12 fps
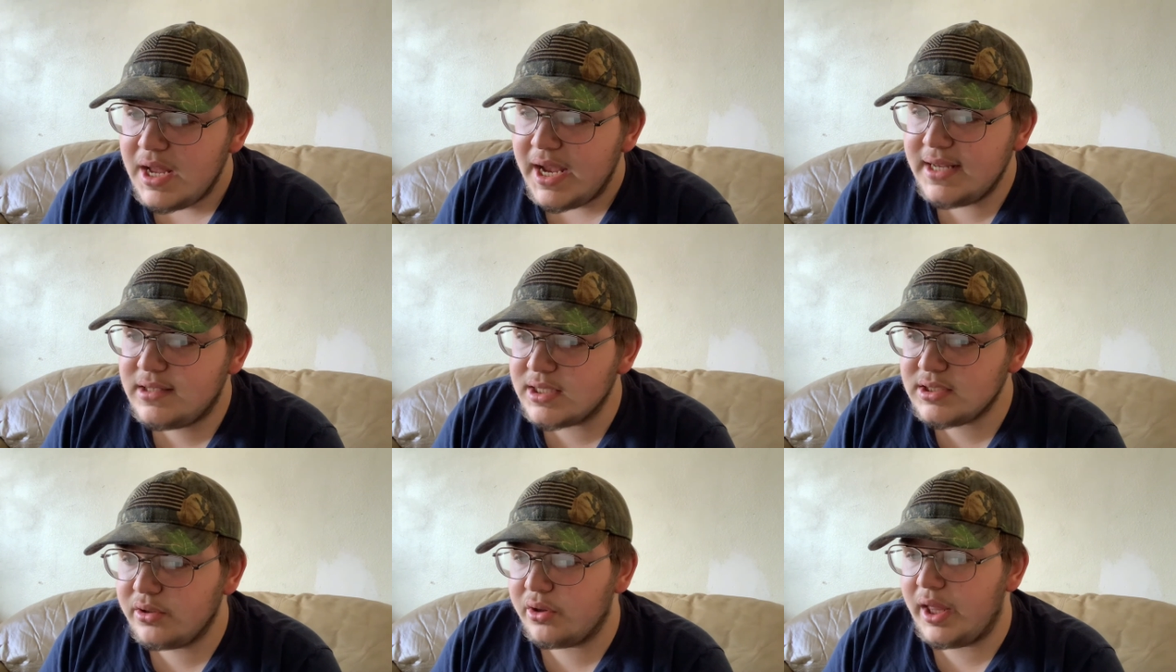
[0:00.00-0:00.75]
It
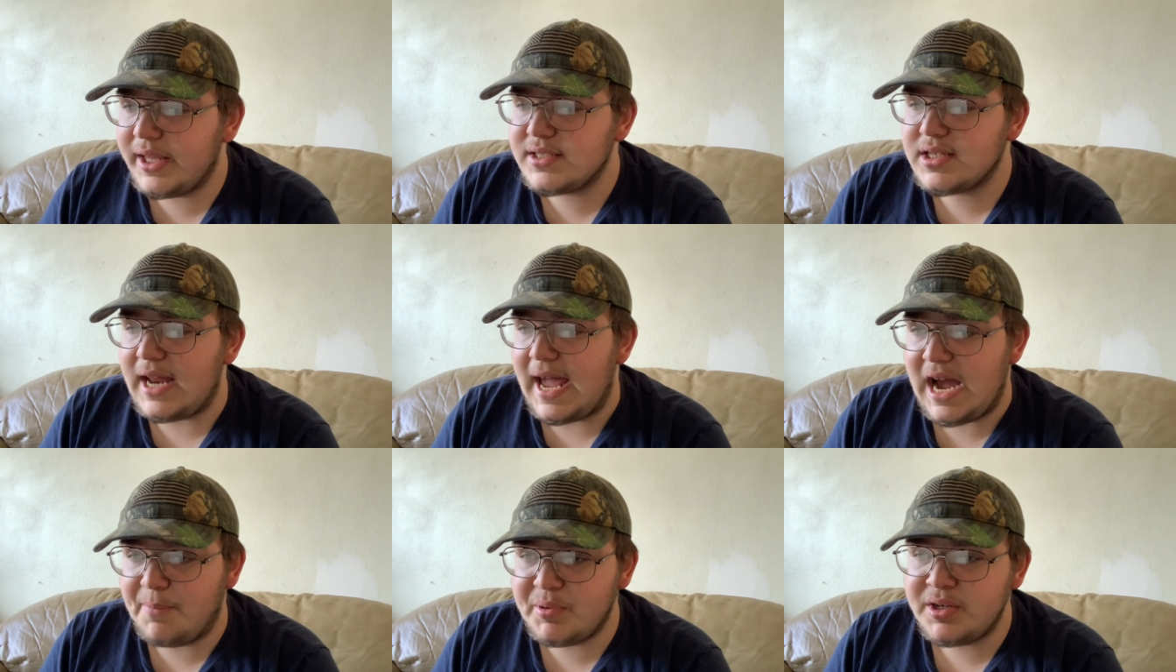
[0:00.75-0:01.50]
doesn't look like it's going to
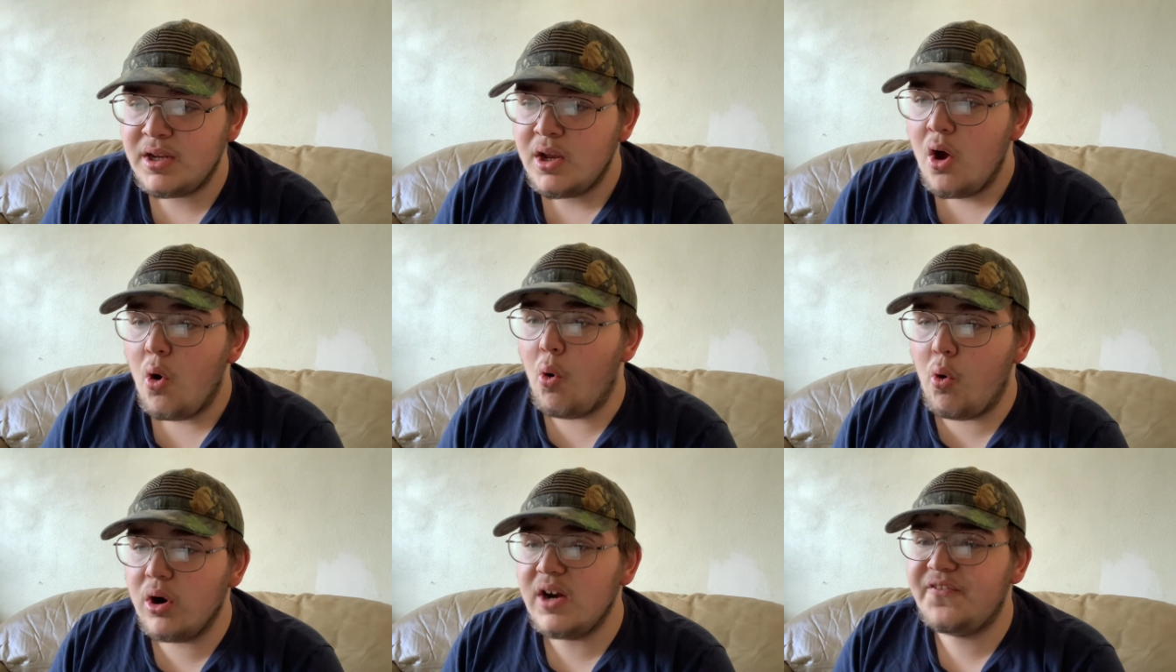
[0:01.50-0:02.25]
happen.
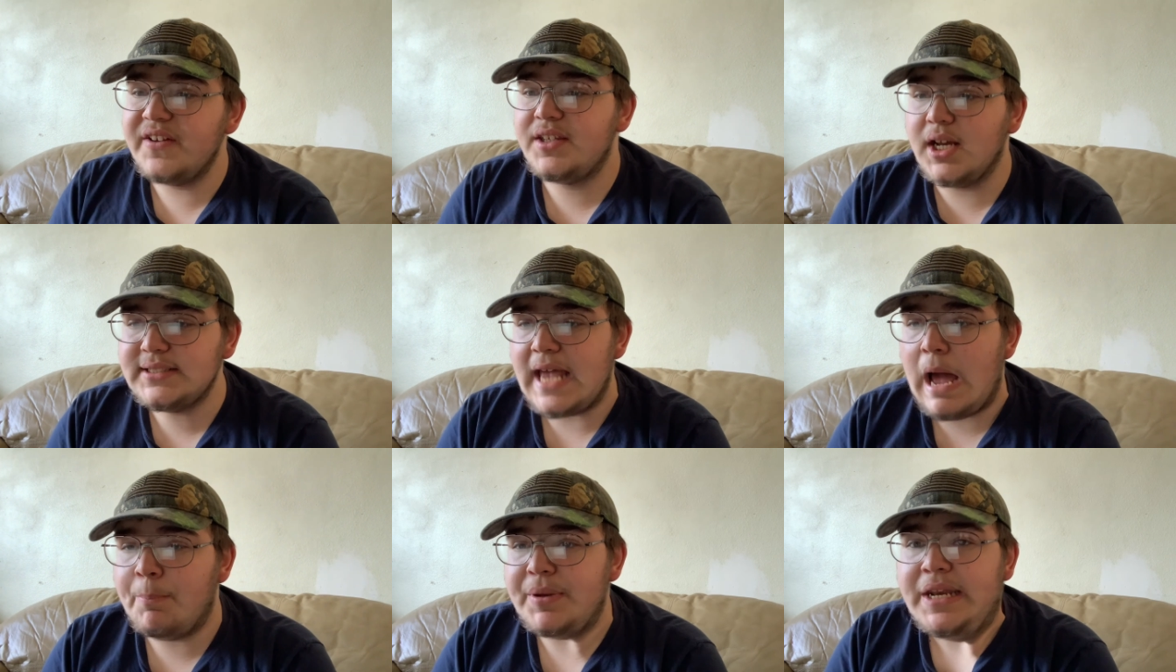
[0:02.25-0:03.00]
Or if it does
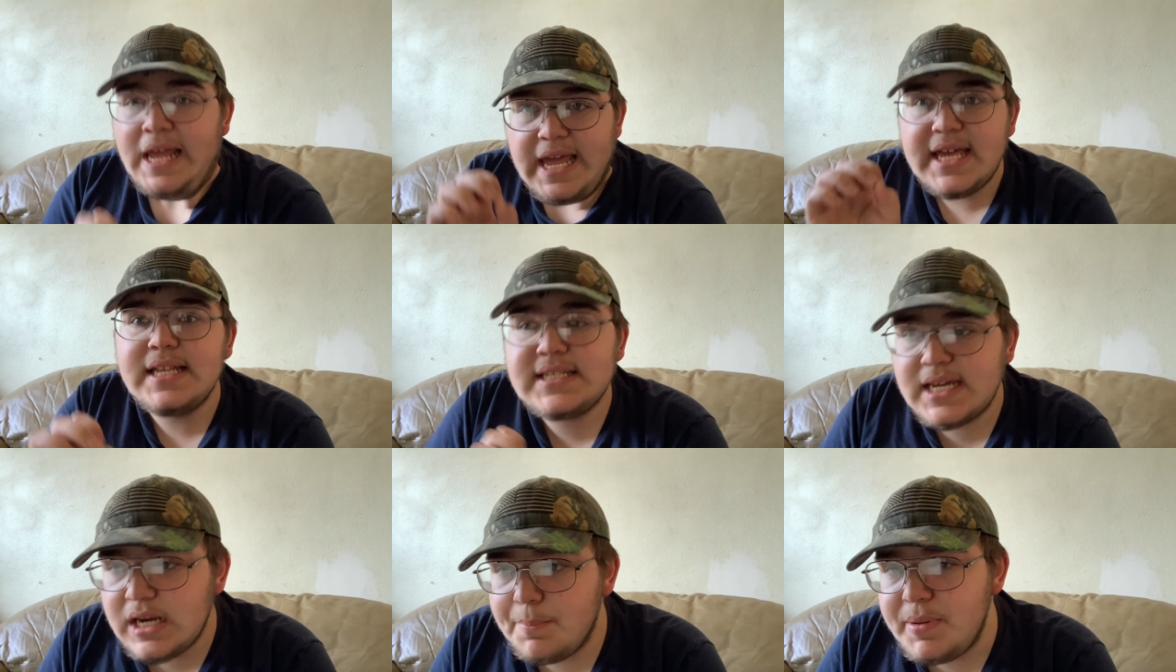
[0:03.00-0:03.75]
happen, it's
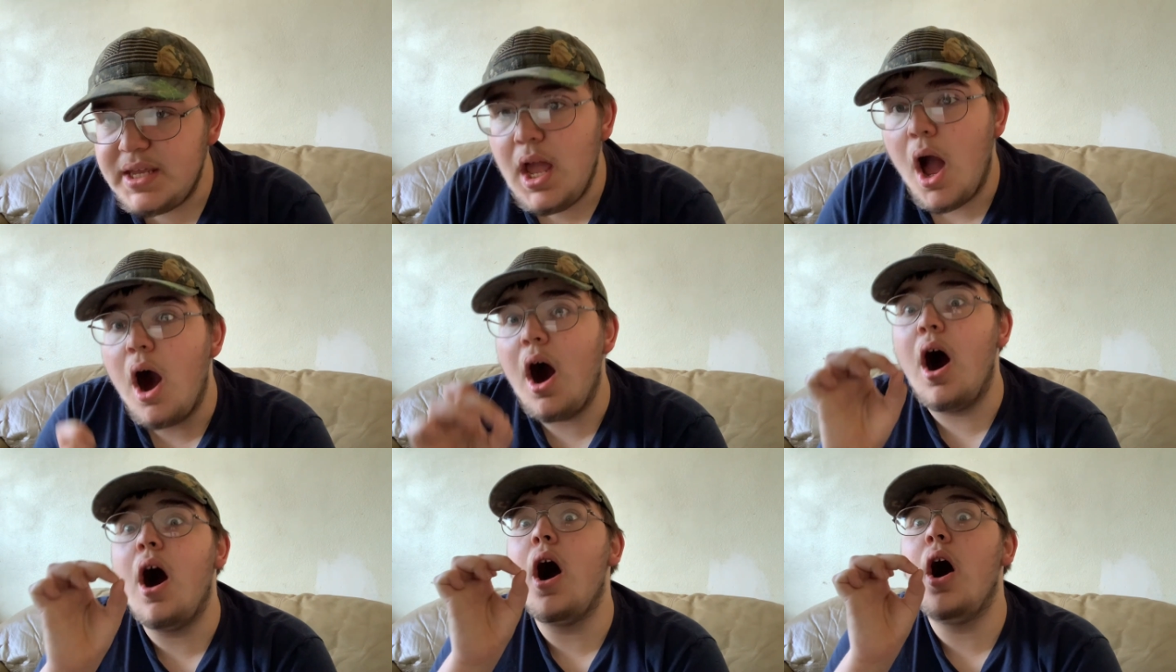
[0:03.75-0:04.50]
going to be
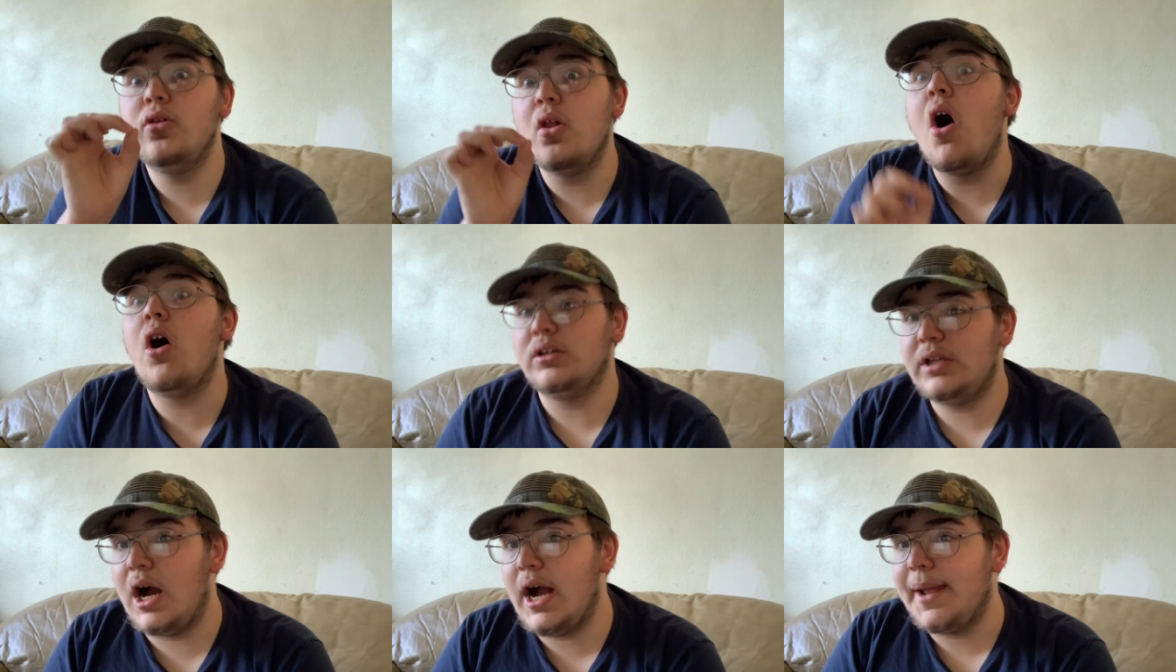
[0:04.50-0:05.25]
a long
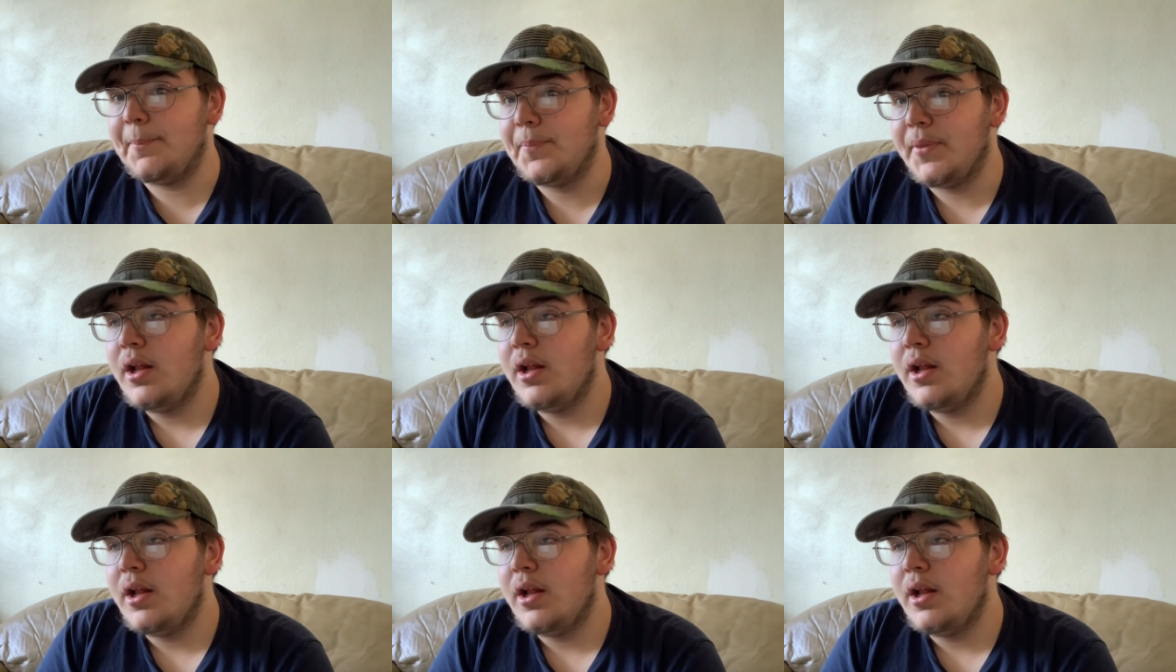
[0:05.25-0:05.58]
time.